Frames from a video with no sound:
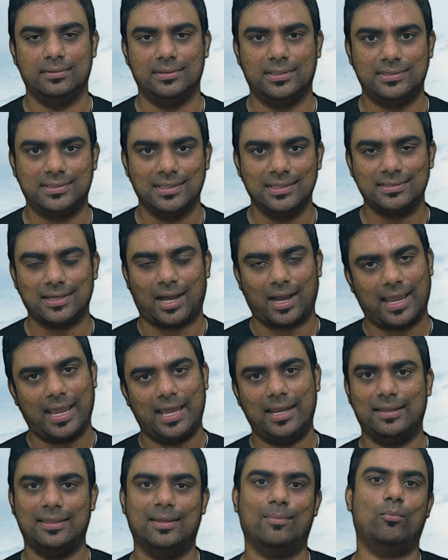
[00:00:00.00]
This is
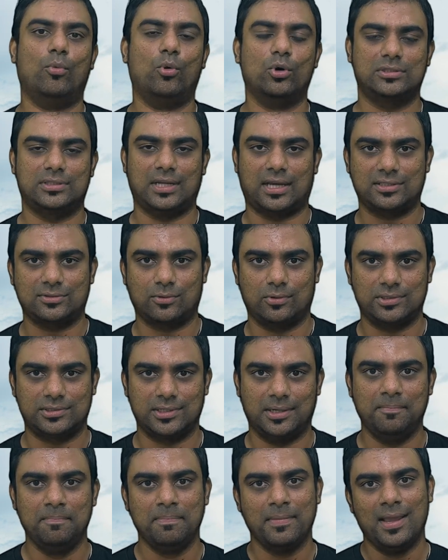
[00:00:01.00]
again the most asked
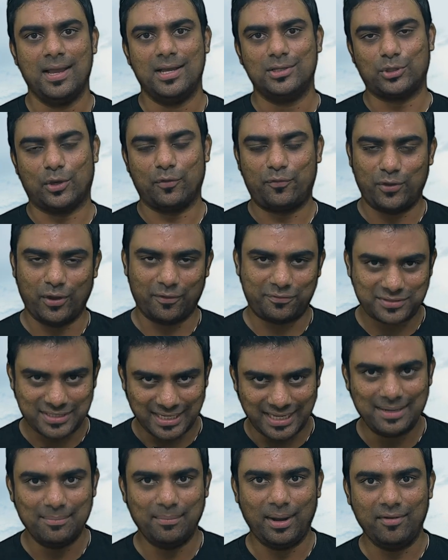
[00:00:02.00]
question. So if you have
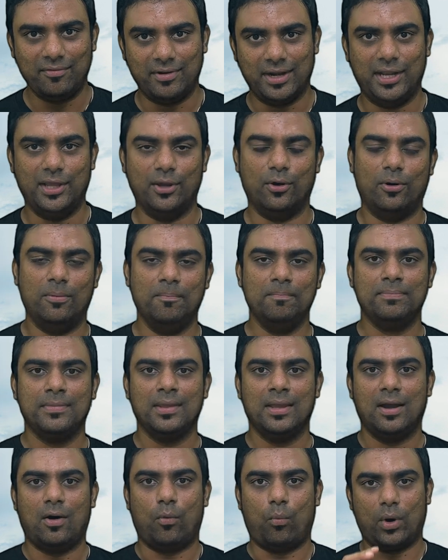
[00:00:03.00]
seen my video,
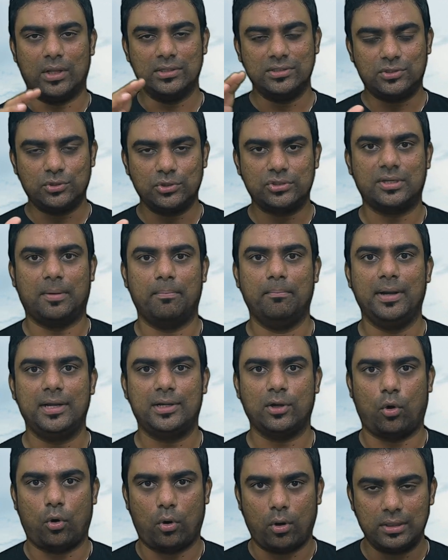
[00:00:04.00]
once you
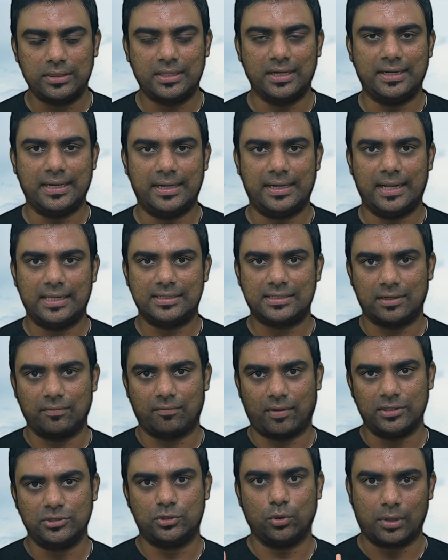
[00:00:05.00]
submit all the details and
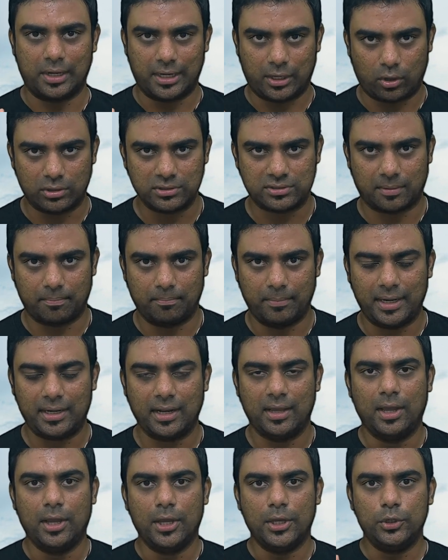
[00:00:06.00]
once you click on
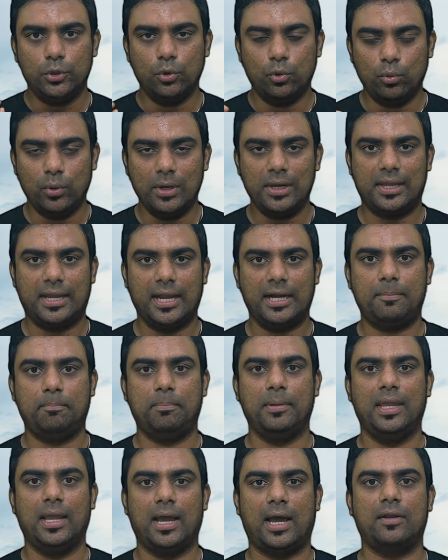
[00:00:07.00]
submit, you will get
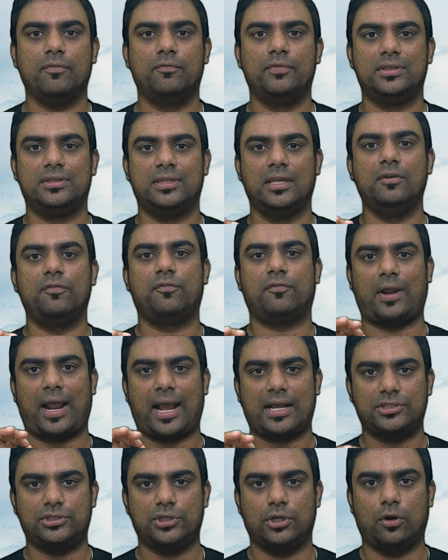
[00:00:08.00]
PR within
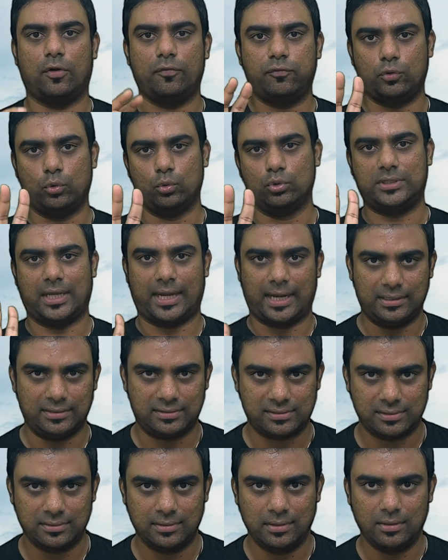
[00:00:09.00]
fraction of 2 seconds.